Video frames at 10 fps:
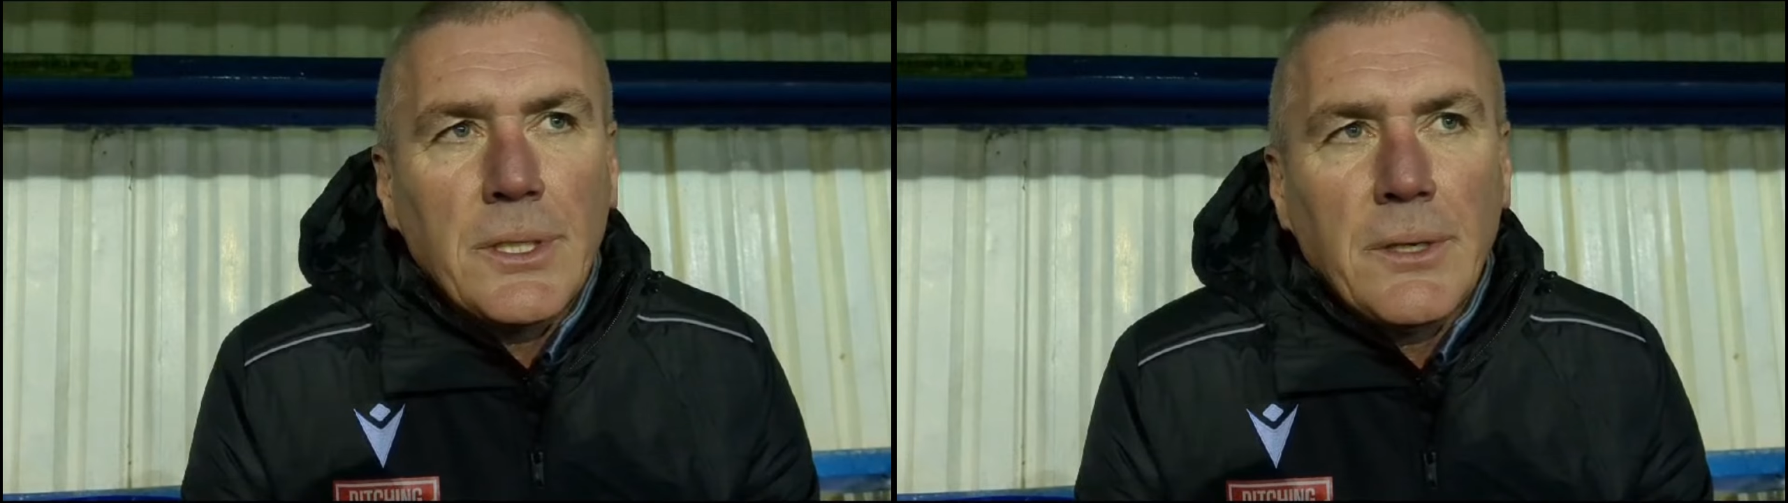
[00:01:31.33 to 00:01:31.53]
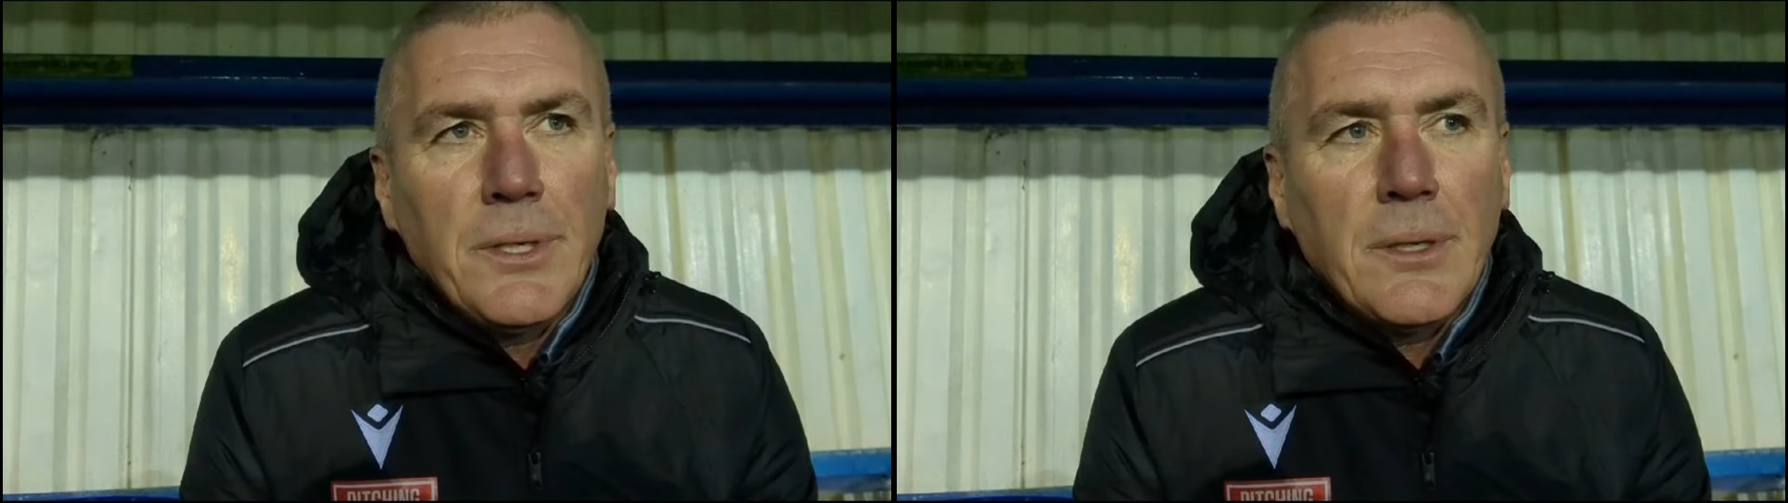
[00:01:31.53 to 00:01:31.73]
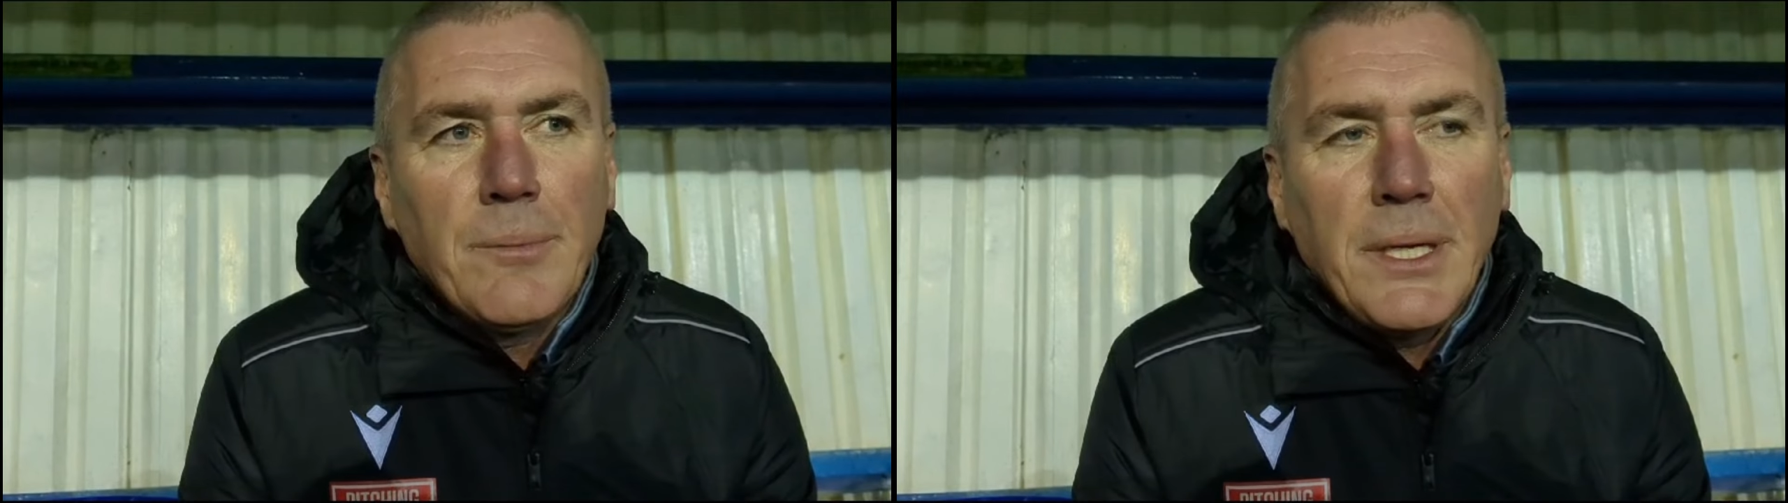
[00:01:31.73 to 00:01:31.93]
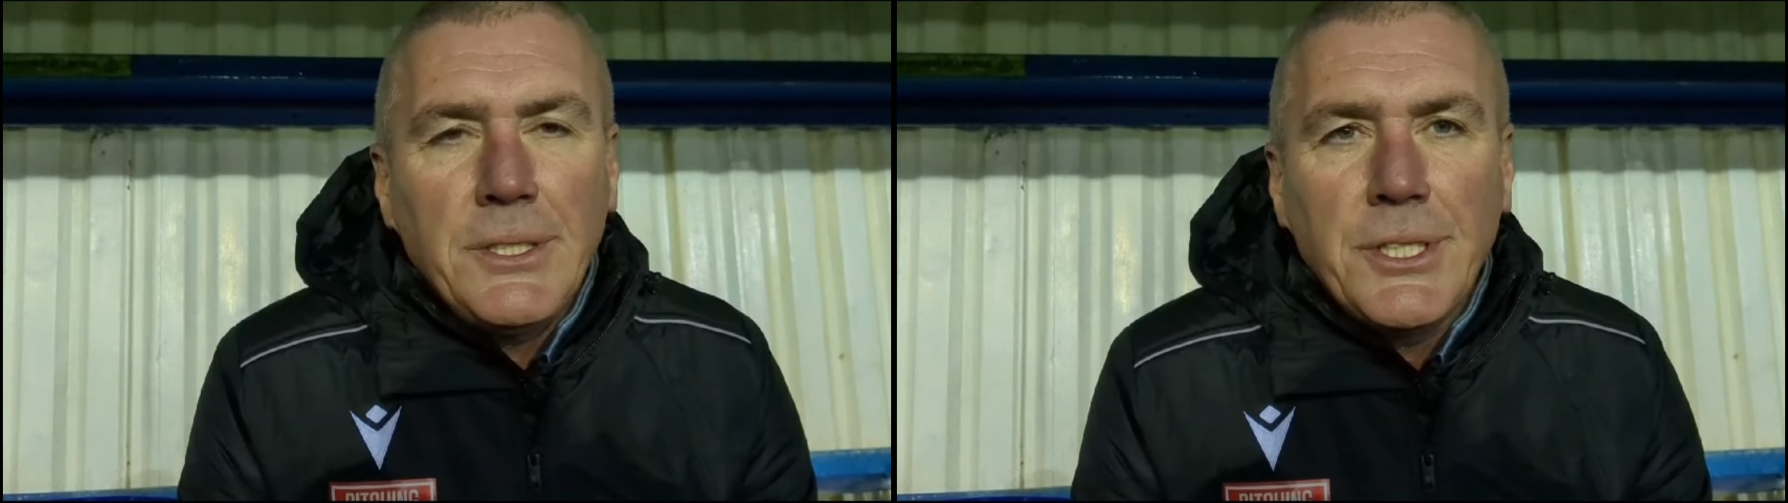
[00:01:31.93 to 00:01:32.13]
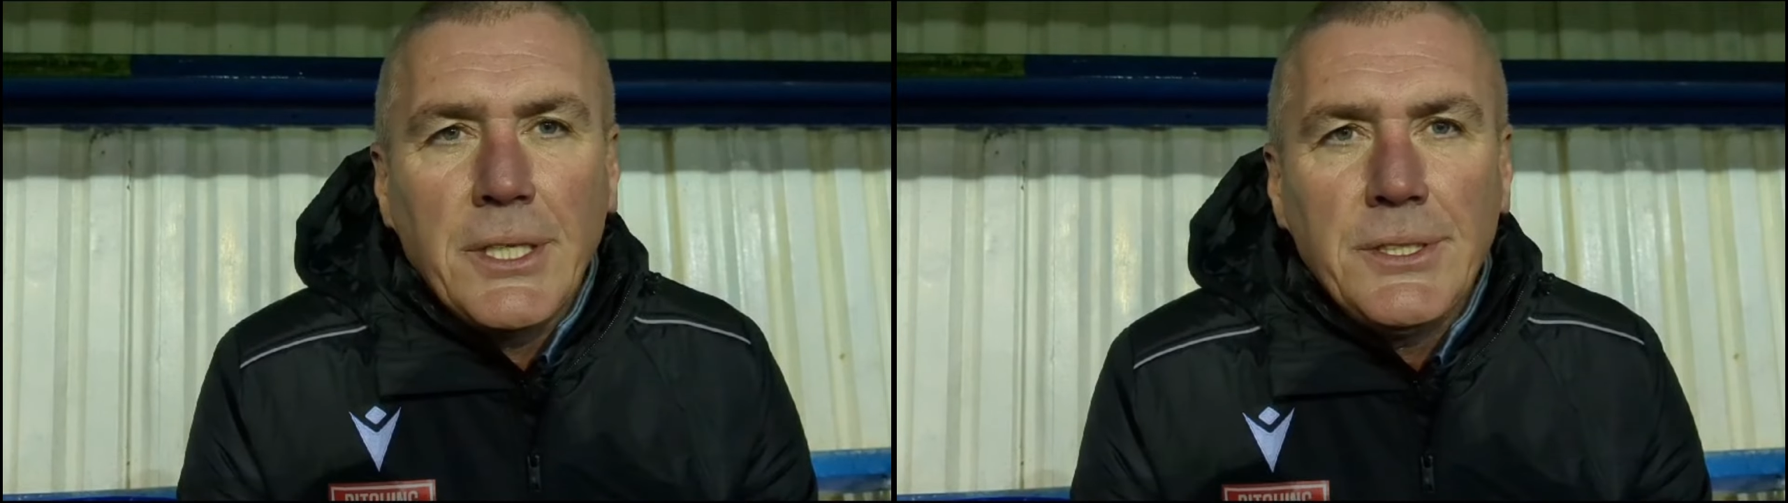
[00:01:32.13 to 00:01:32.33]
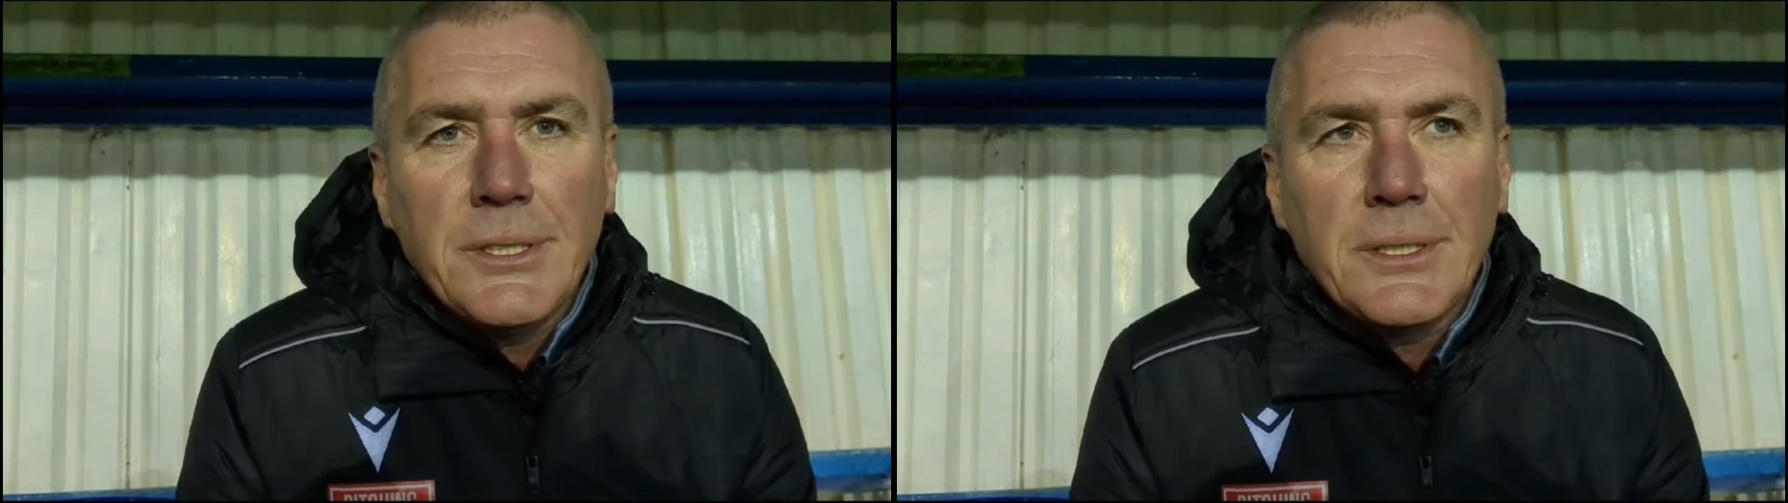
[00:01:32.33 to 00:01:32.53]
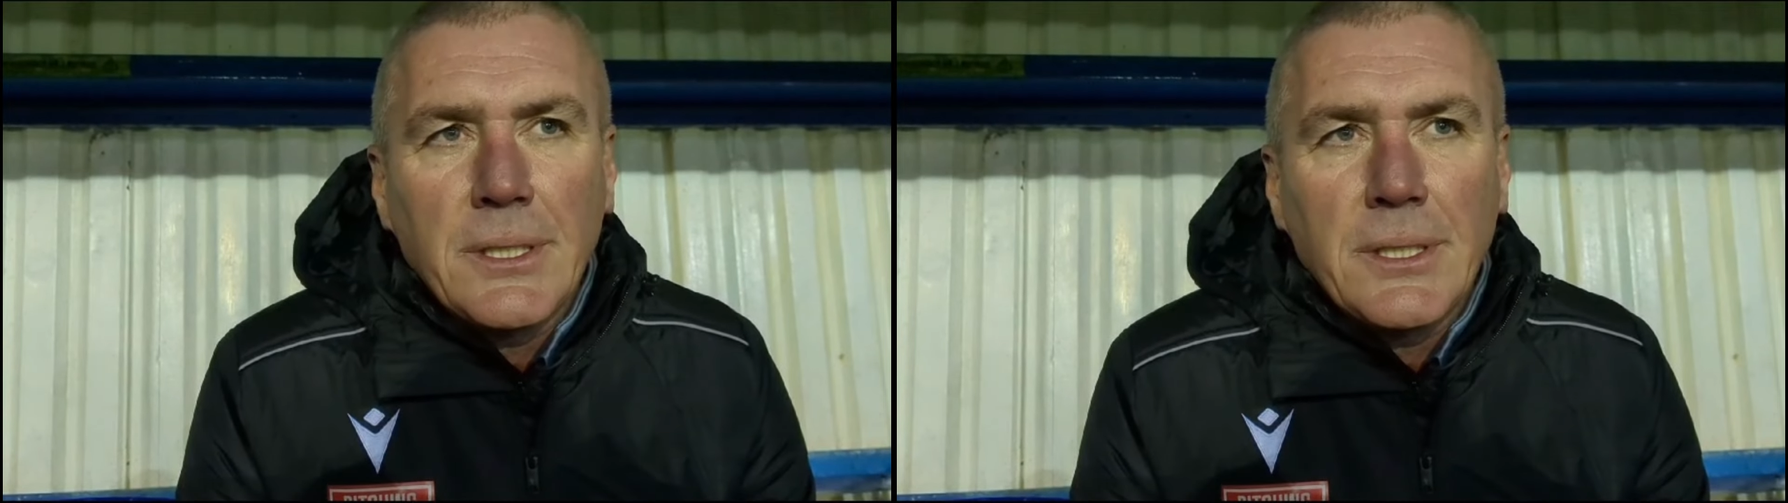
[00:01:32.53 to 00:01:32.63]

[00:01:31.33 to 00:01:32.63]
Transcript: you know, you can make changes.